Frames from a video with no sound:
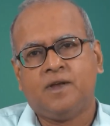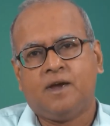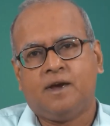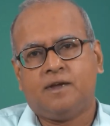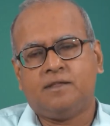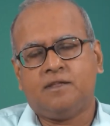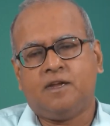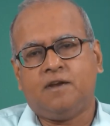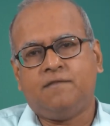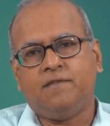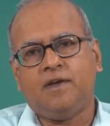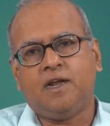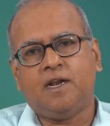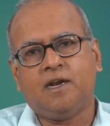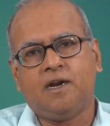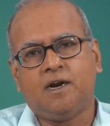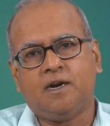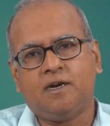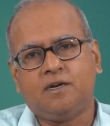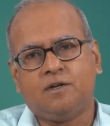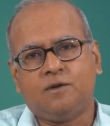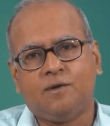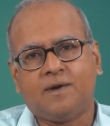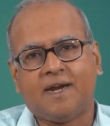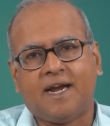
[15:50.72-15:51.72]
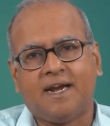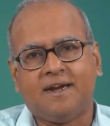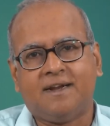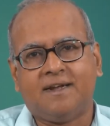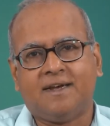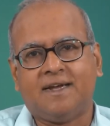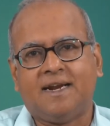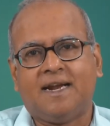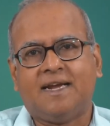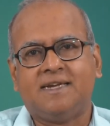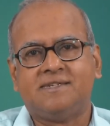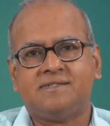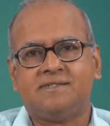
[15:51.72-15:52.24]
And then we learned to
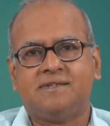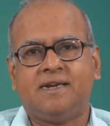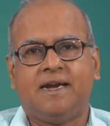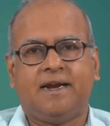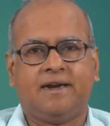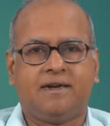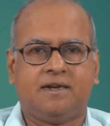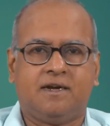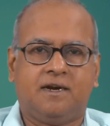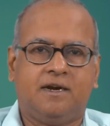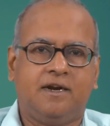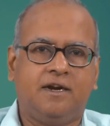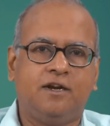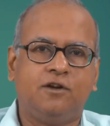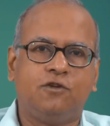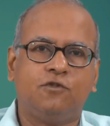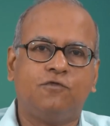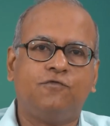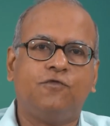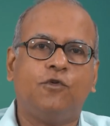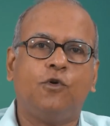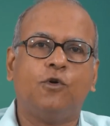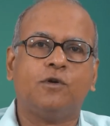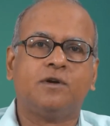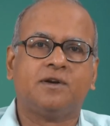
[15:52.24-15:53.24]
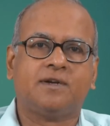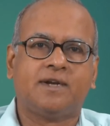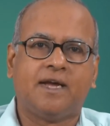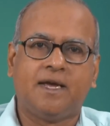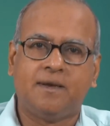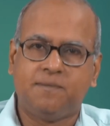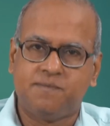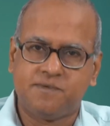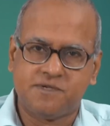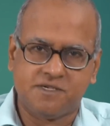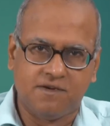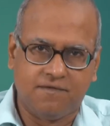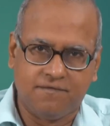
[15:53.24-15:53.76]
categorize data into 4
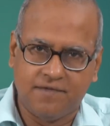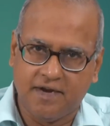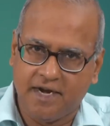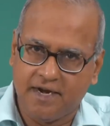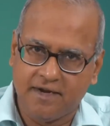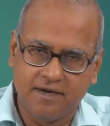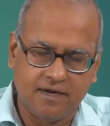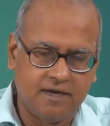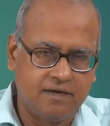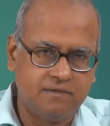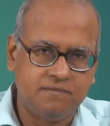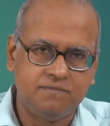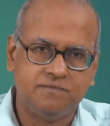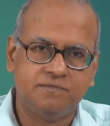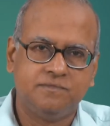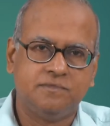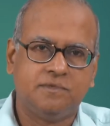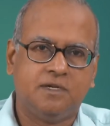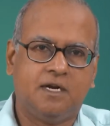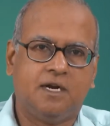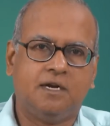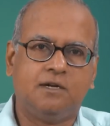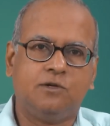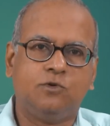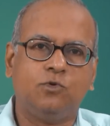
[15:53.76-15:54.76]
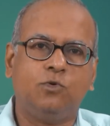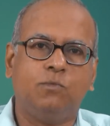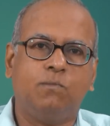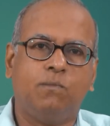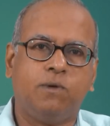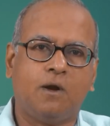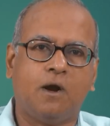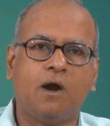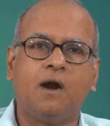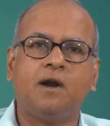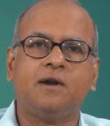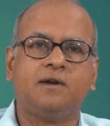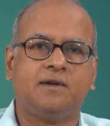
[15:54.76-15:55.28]
types of data and 2
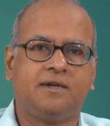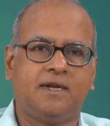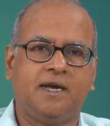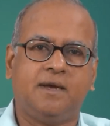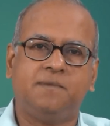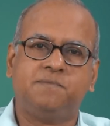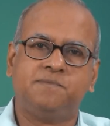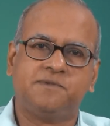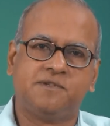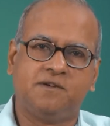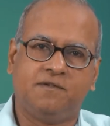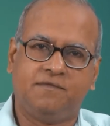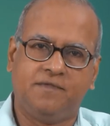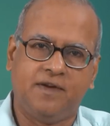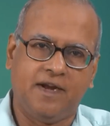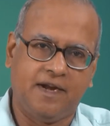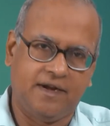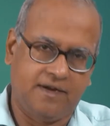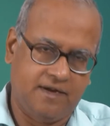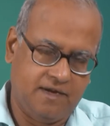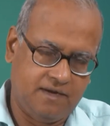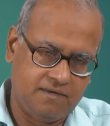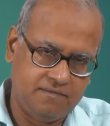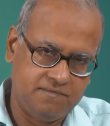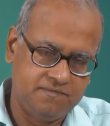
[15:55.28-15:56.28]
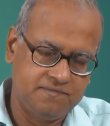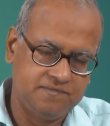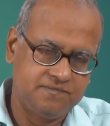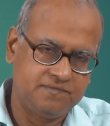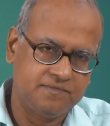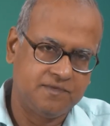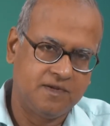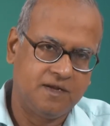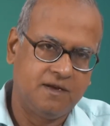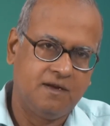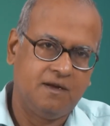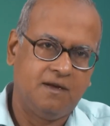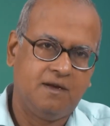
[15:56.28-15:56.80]
broad types of data.
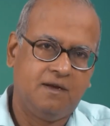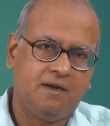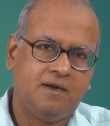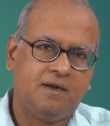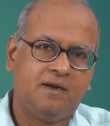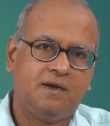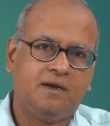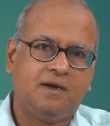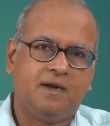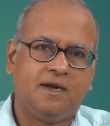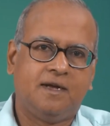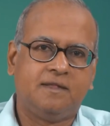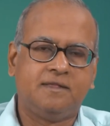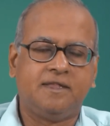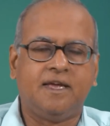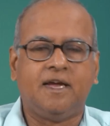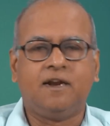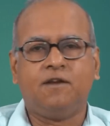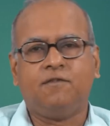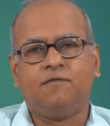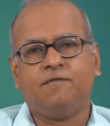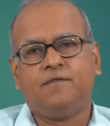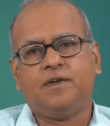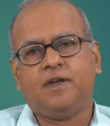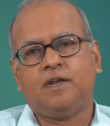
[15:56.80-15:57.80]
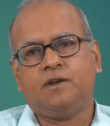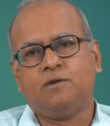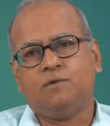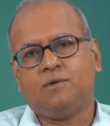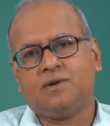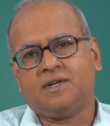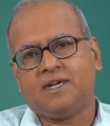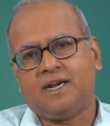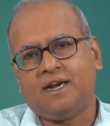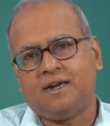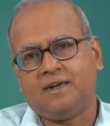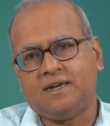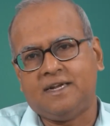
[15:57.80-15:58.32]
And then we
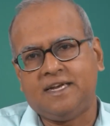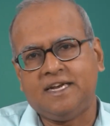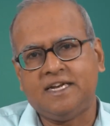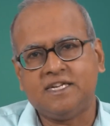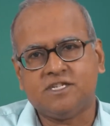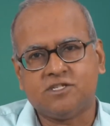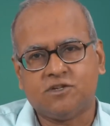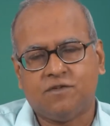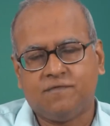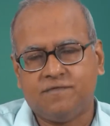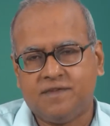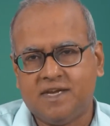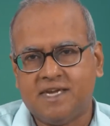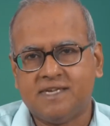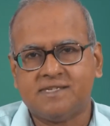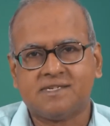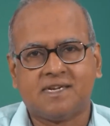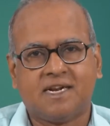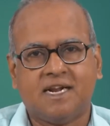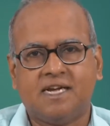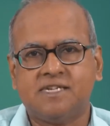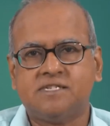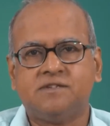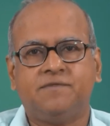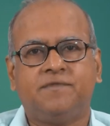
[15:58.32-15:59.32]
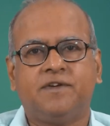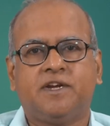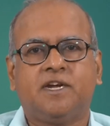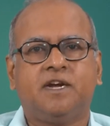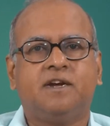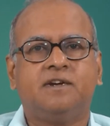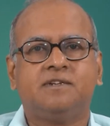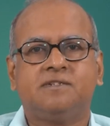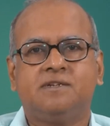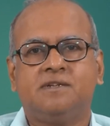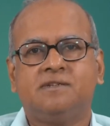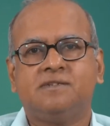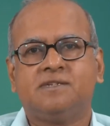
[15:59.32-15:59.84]
looked at each of these
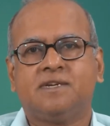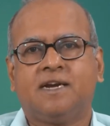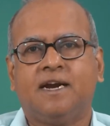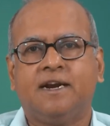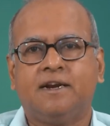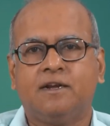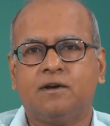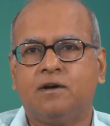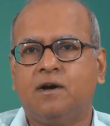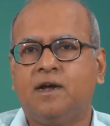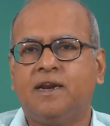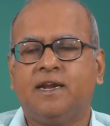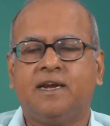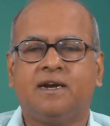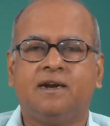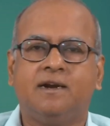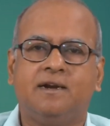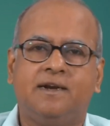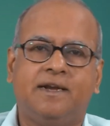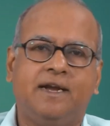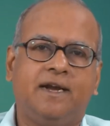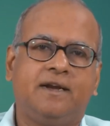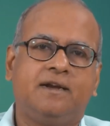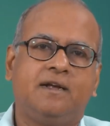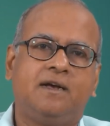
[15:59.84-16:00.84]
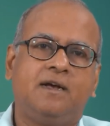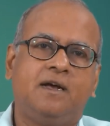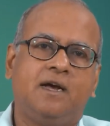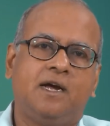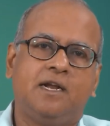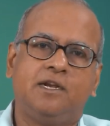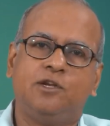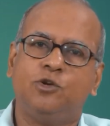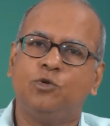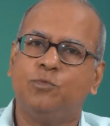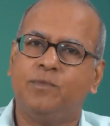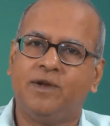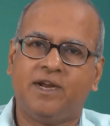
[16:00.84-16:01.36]
classifications categorical data
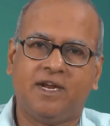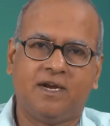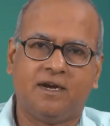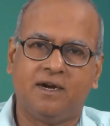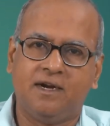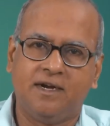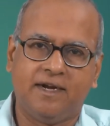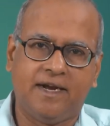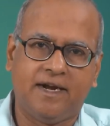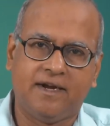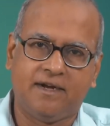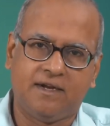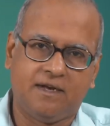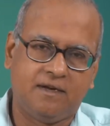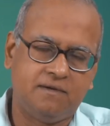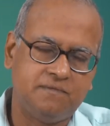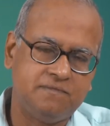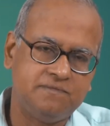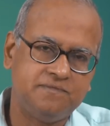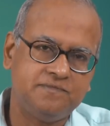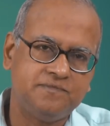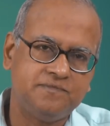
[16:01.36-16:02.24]
and numerical data